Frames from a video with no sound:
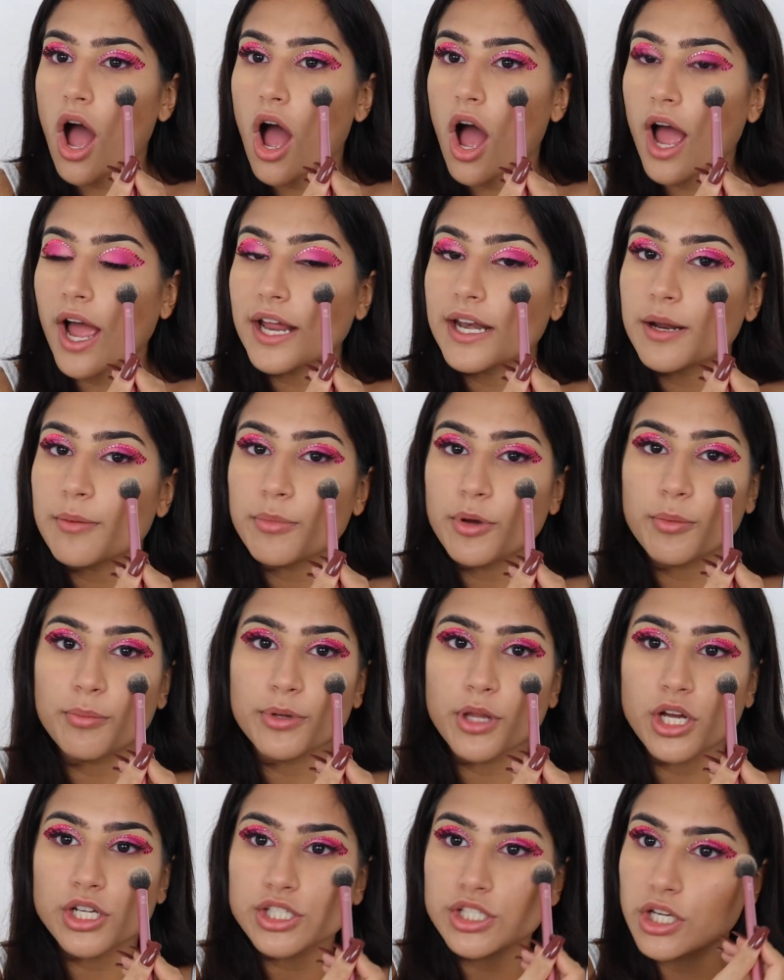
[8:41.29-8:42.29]
I didn't put
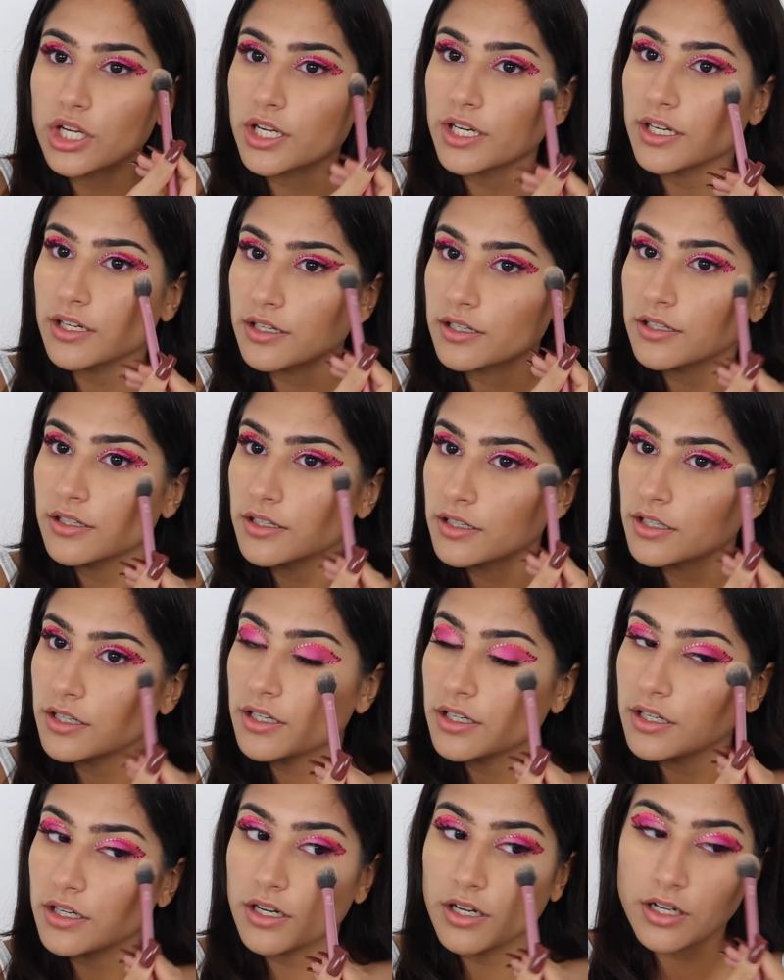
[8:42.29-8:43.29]
blush on.
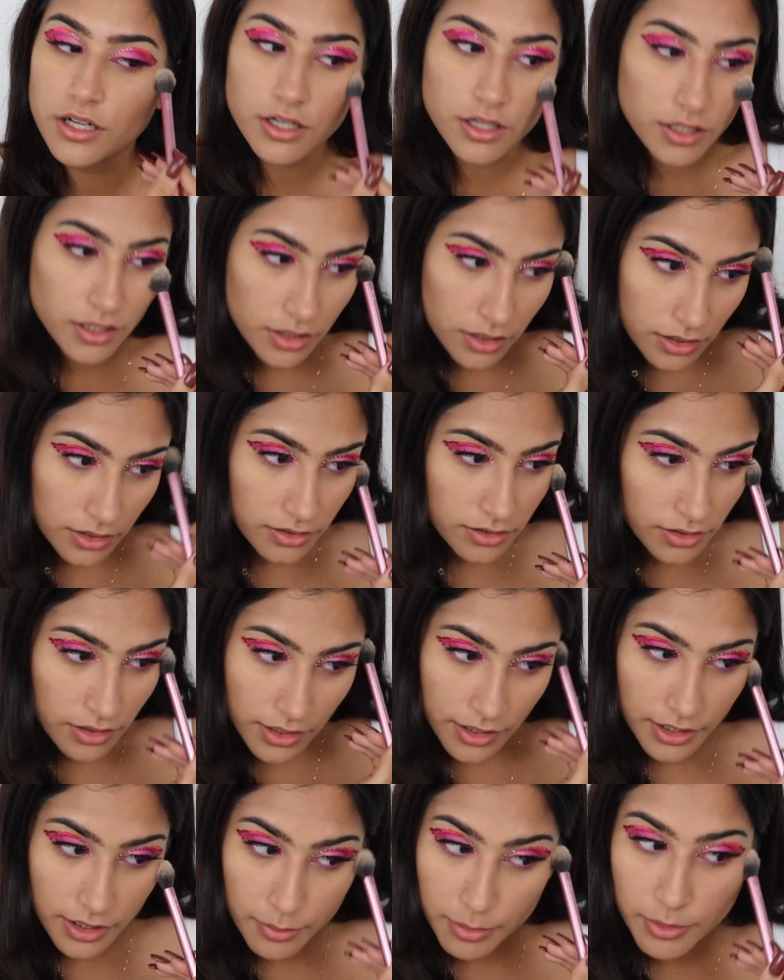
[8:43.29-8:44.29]
I
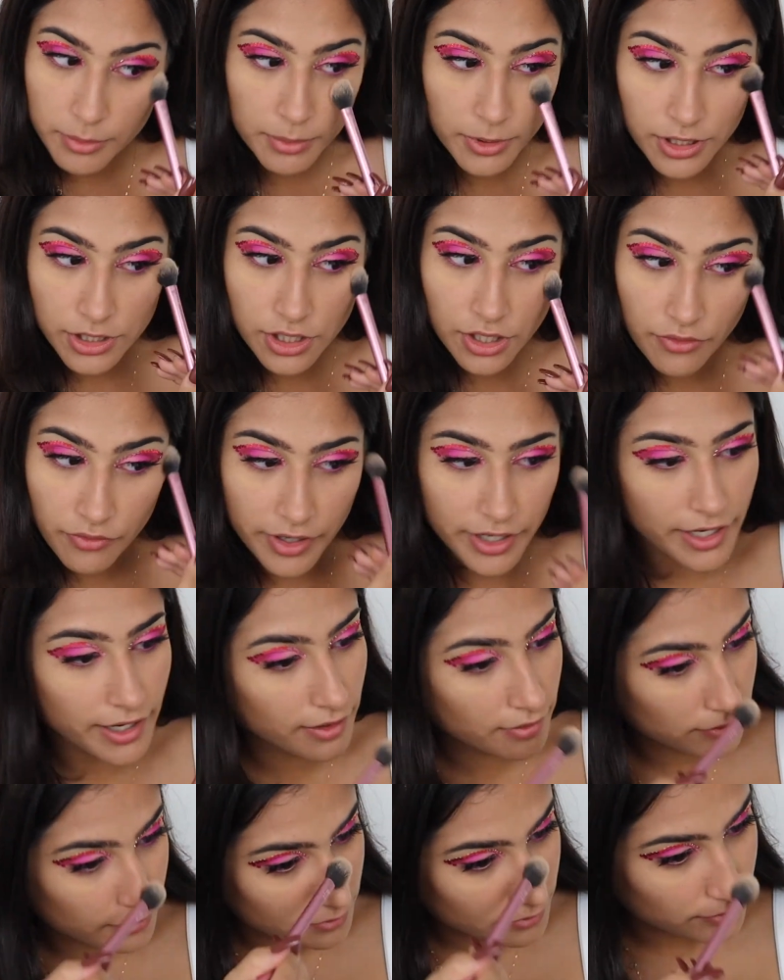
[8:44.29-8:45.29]
gotta put blush on right now.